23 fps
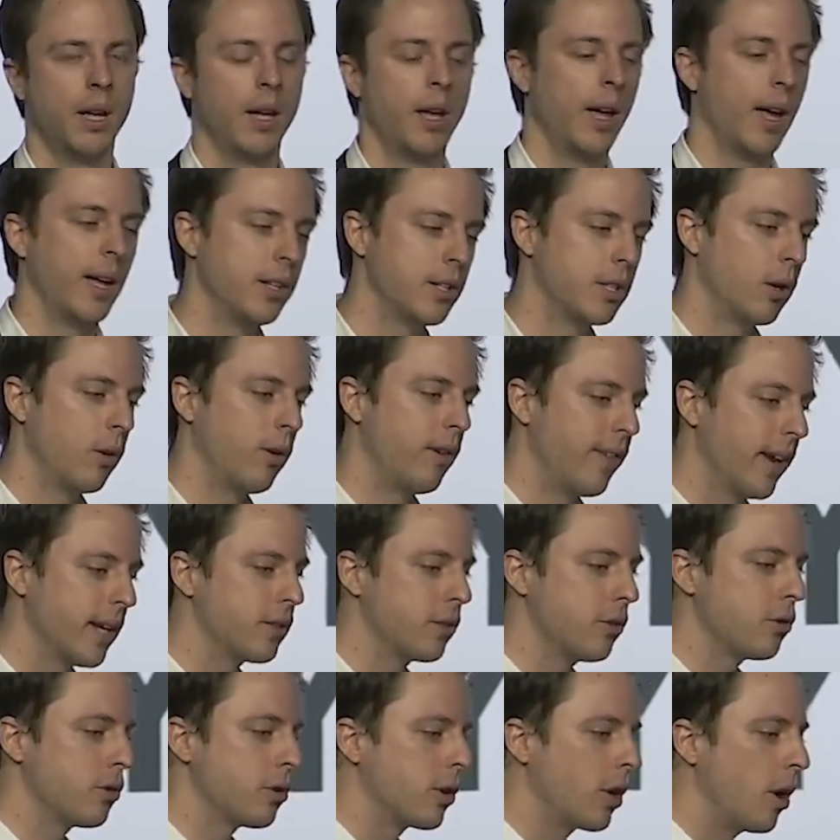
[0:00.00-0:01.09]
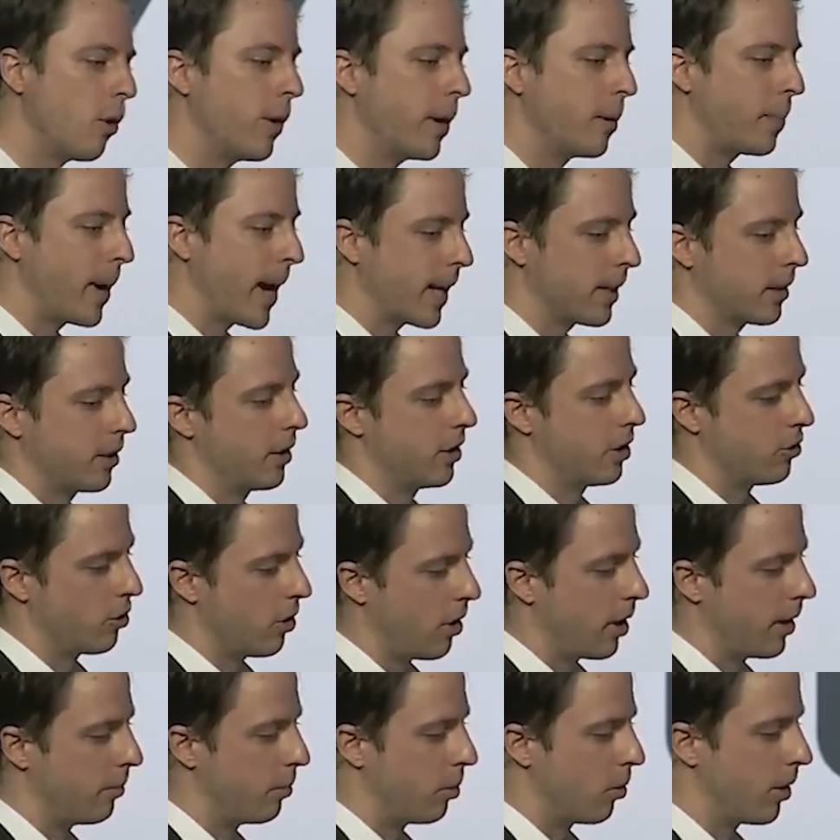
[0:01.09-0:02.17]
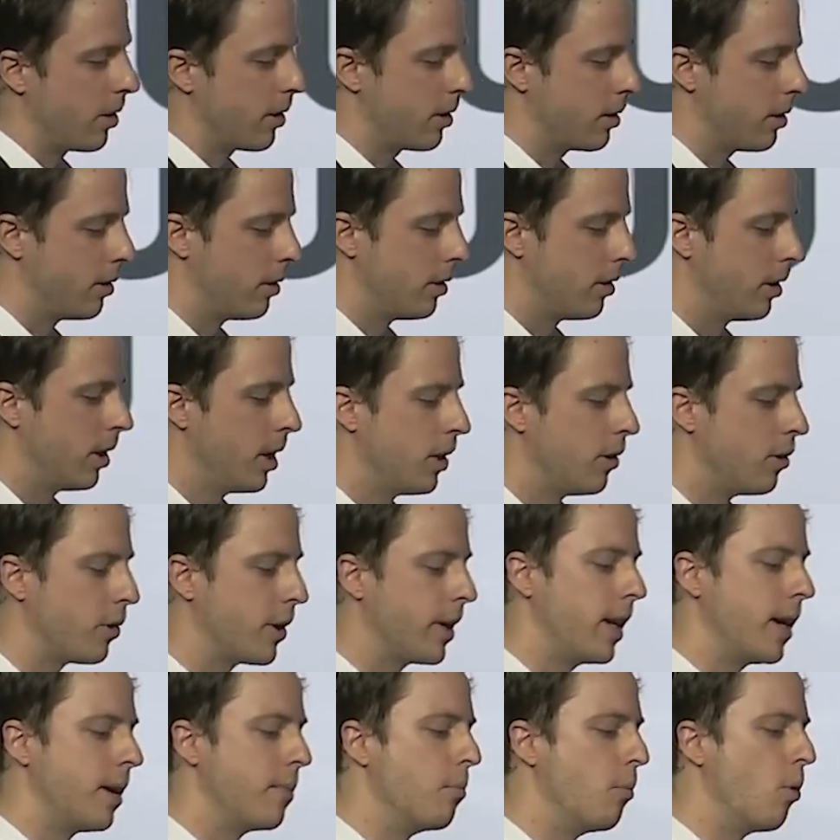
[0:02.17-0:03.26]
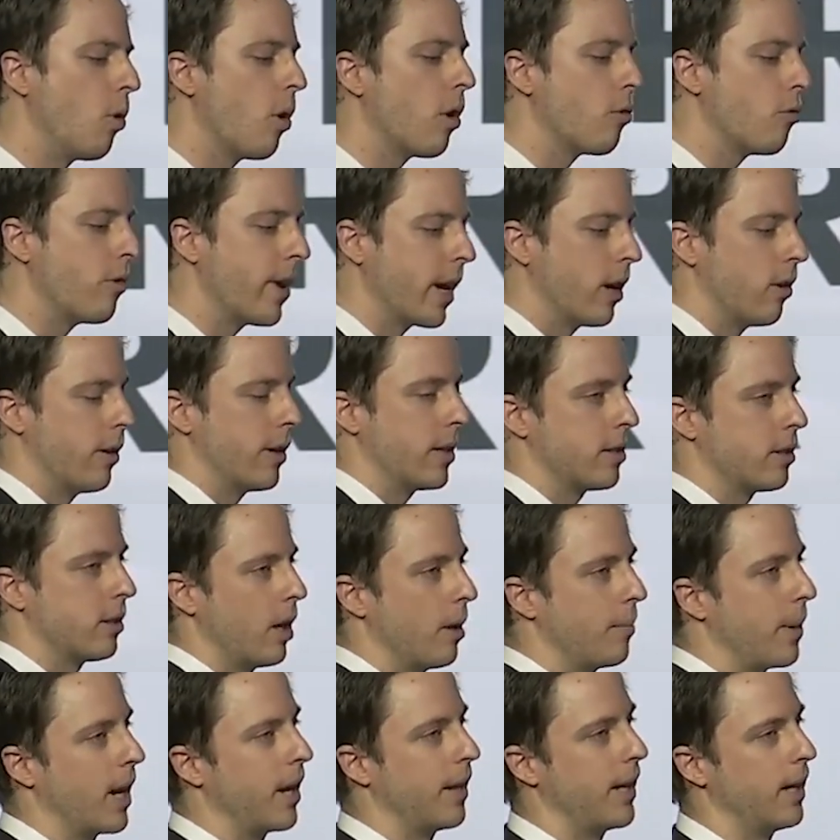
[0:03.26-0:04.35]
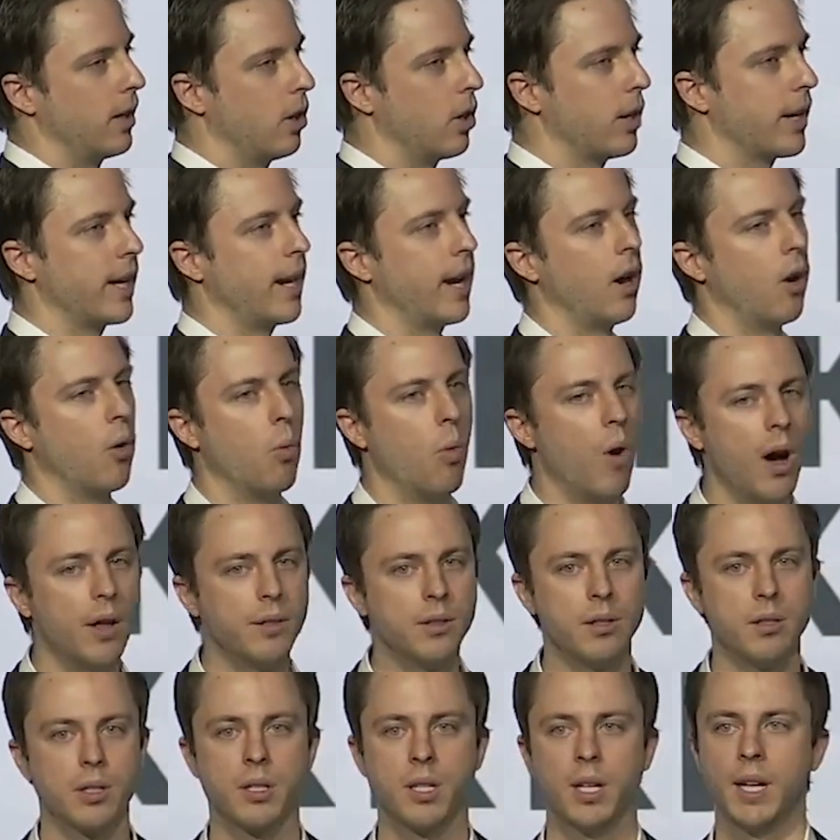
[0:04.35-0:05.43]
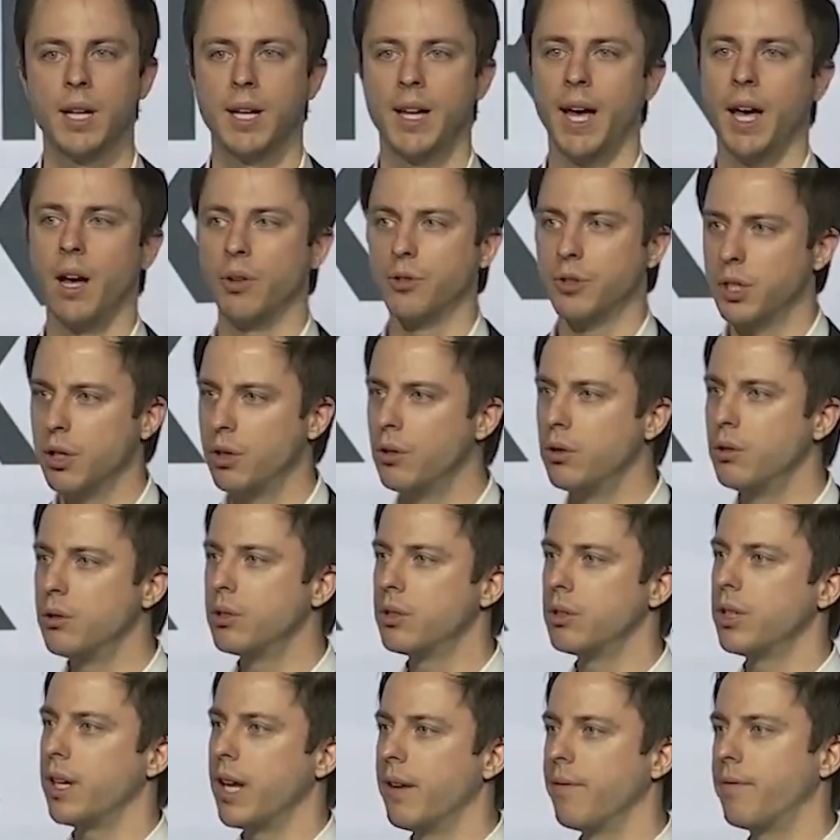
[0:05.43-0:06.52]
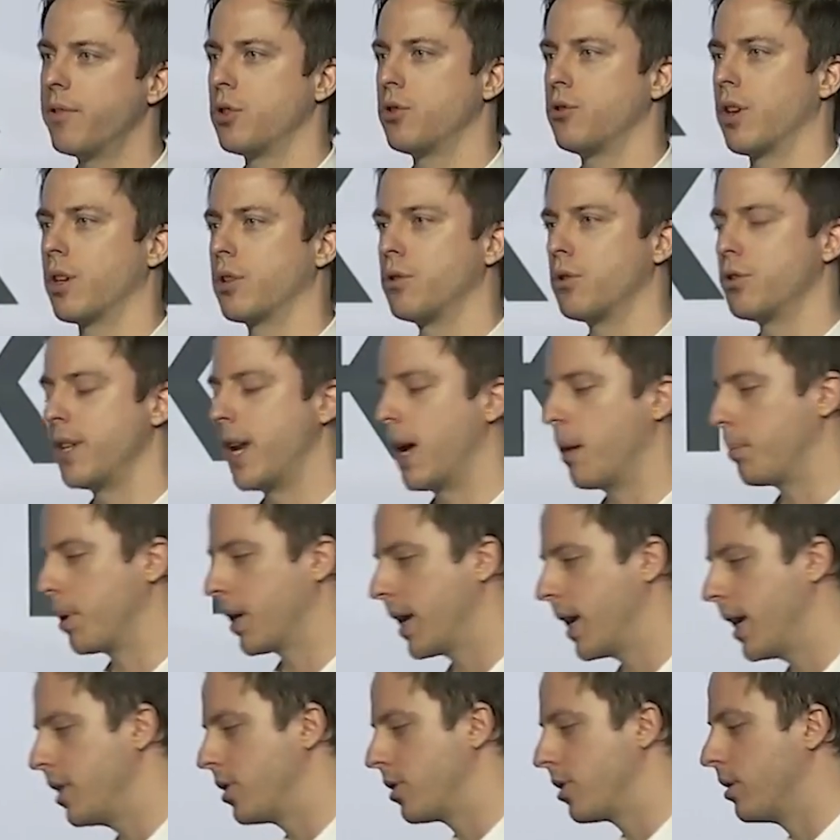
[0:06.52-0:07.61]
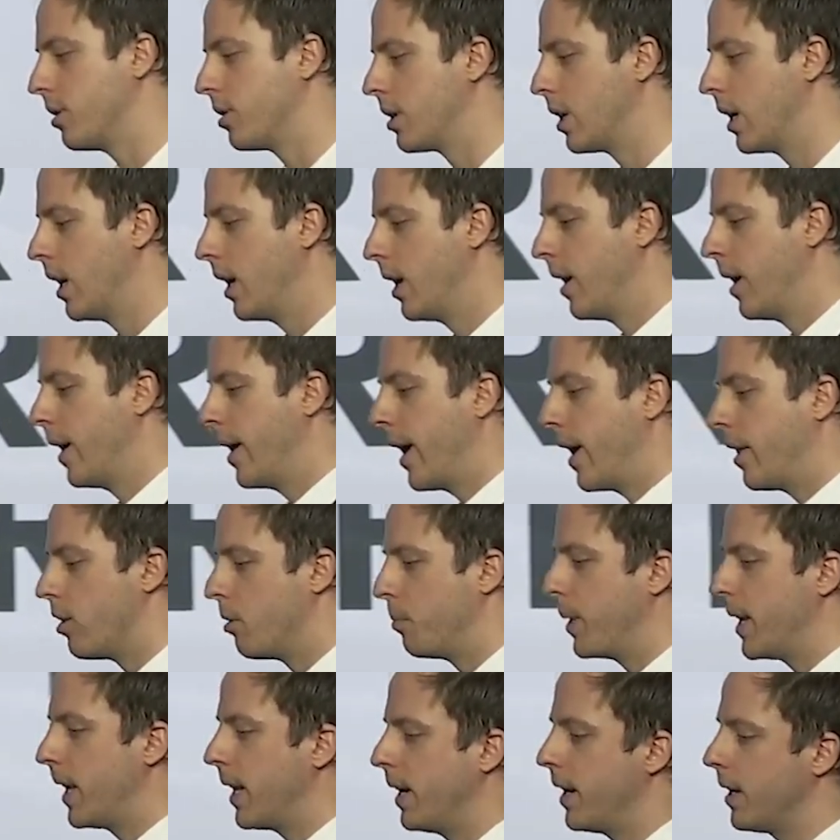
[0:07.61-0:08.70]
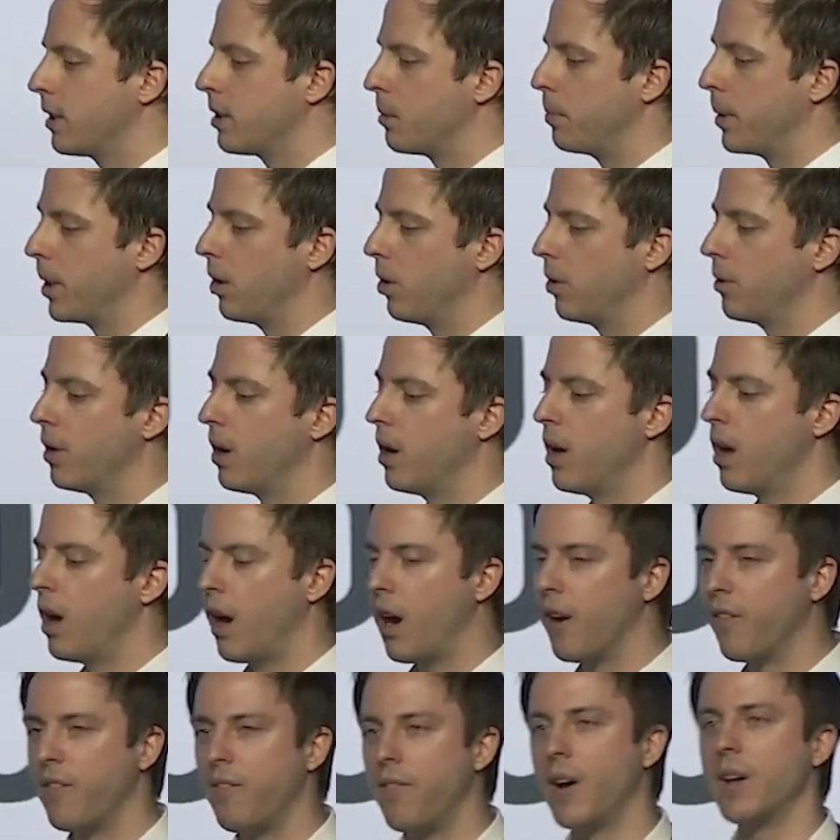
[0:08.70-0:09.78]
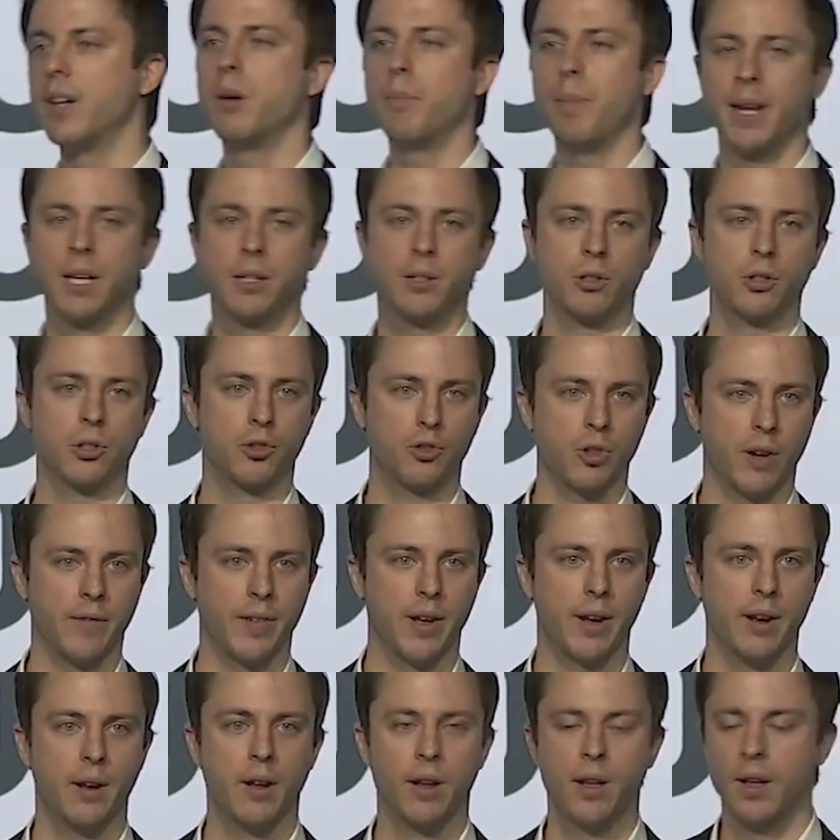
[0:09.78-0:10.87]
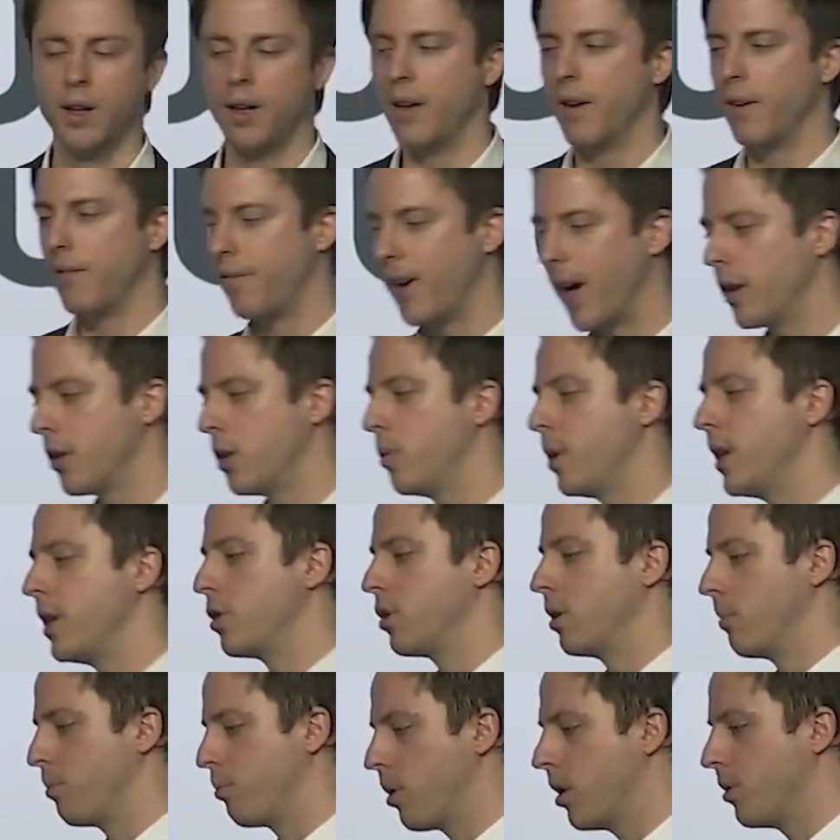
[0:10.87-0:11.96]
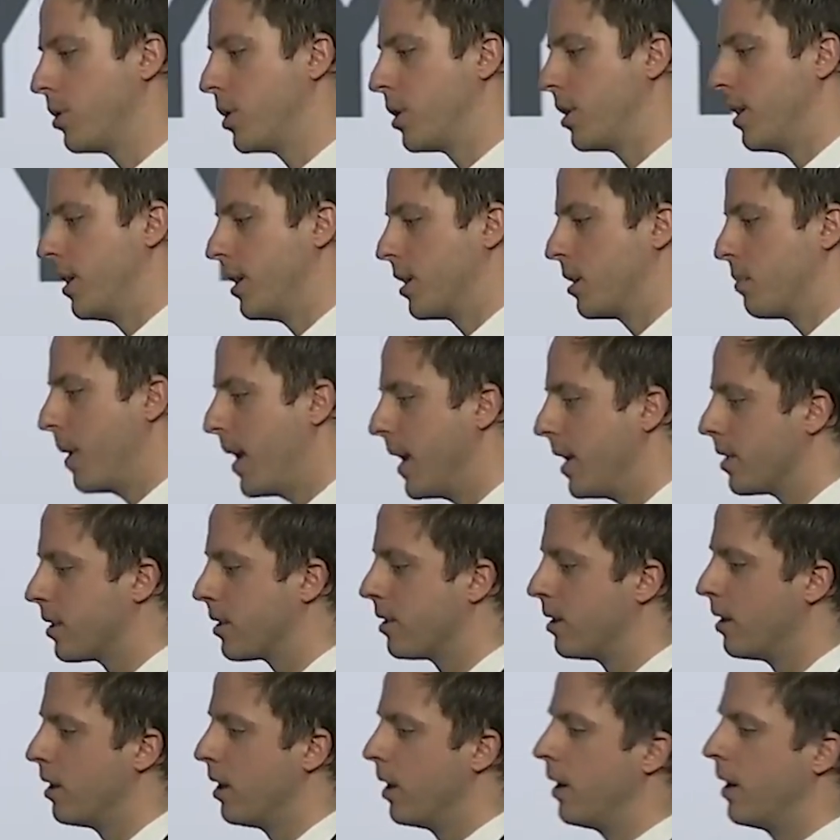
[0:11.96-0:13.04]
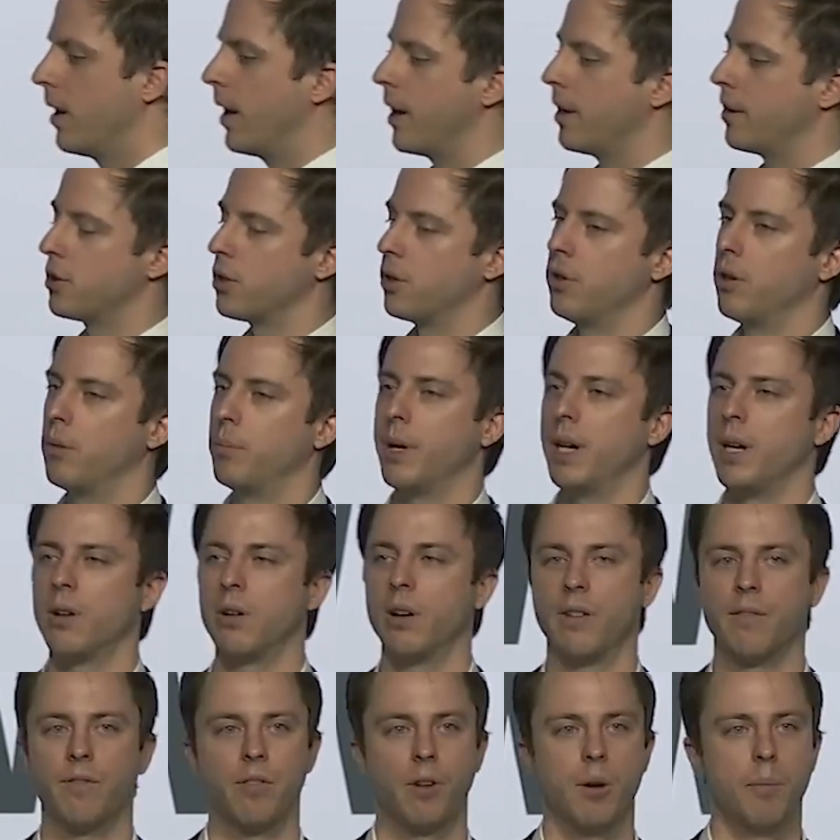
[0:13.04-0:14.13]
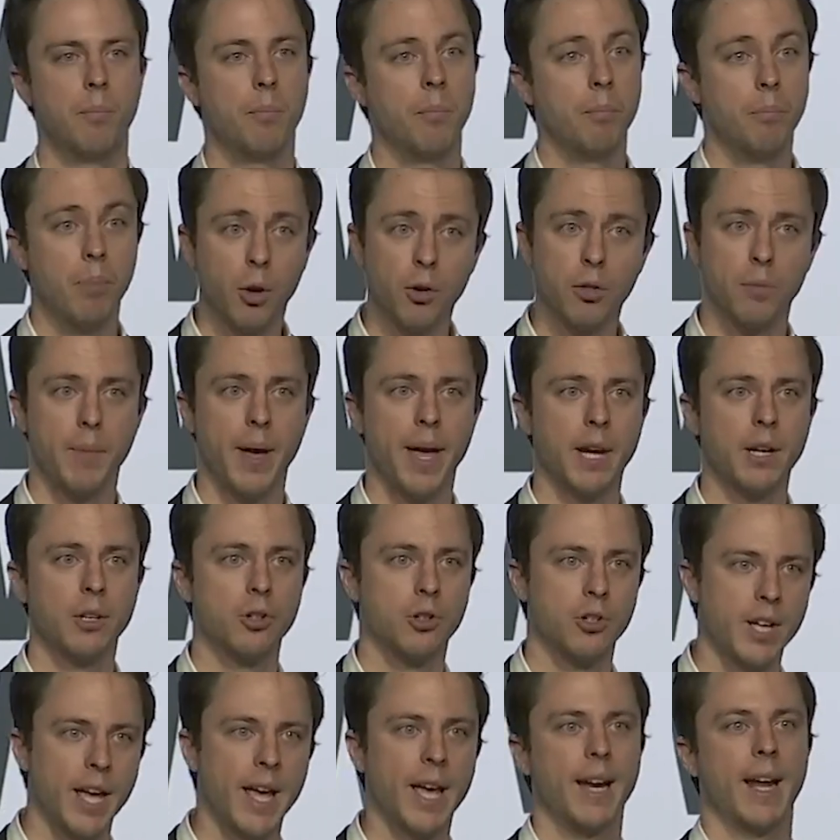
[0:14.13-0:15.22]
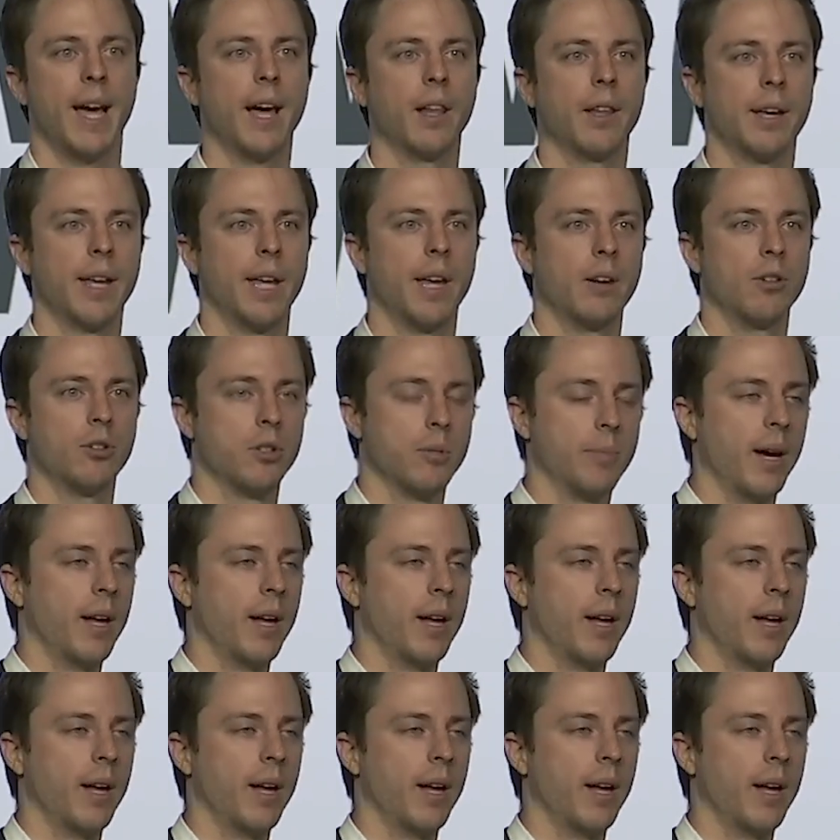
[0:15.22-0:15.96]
And so investors are going back to the drawing board. They're getting more rigorous about how they look at L1s, L2s, infrastructures and applications, and they're beginning to build a fundamentals-driven valuation approach to this space. So you'll be hearing from both managers and allocators about